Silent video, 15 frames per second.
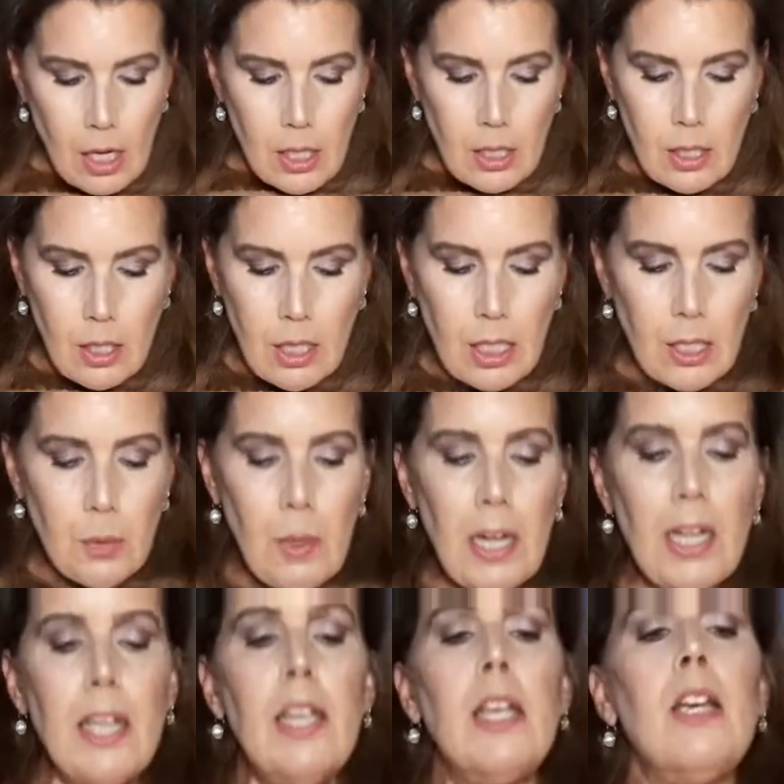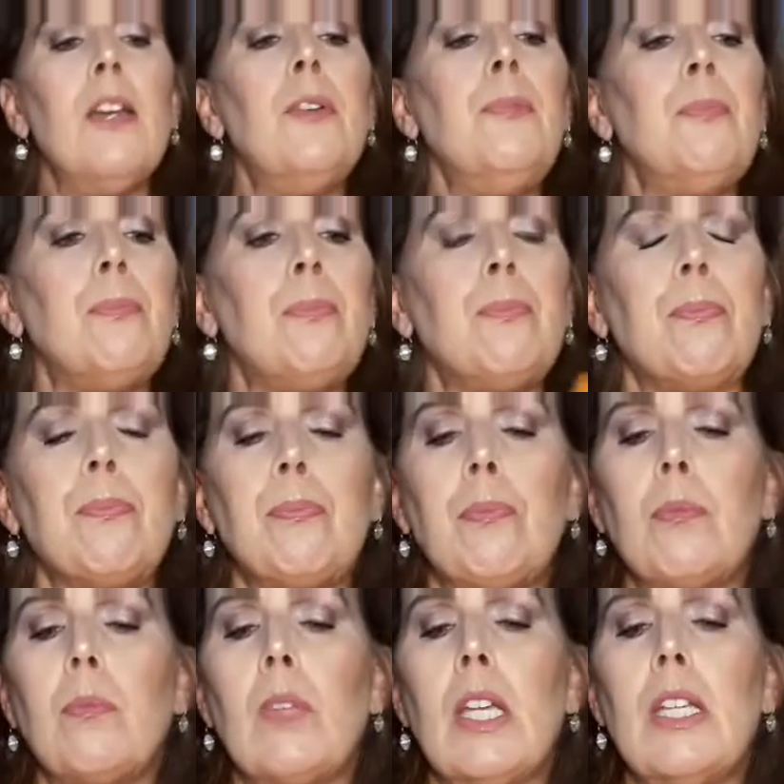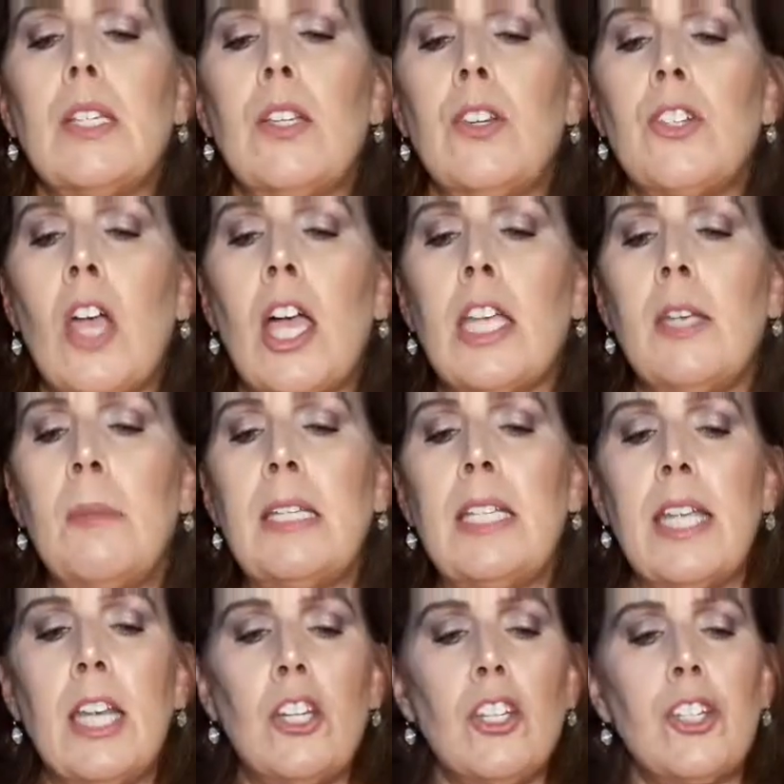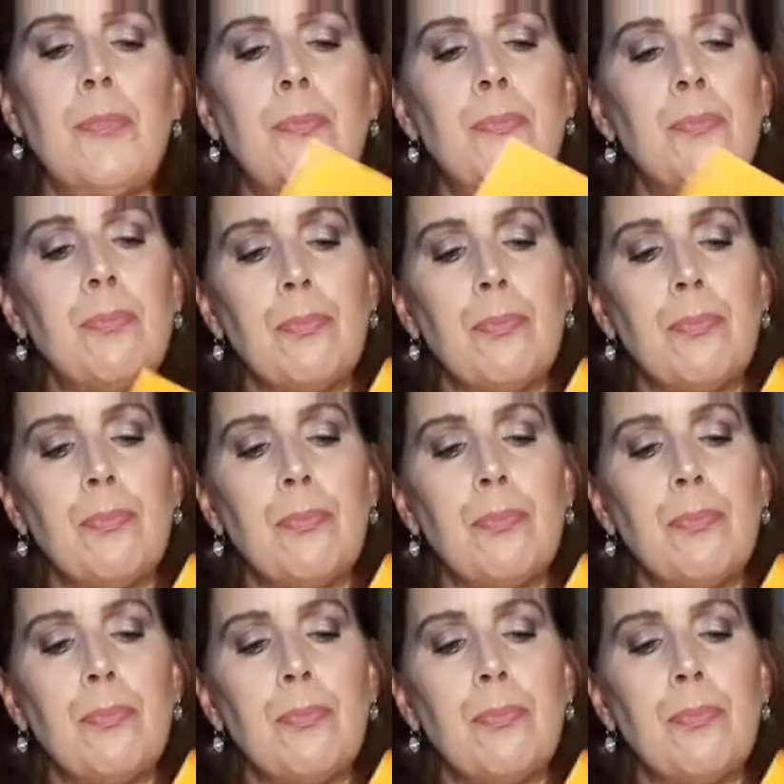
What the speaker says: So this right here is your documentation.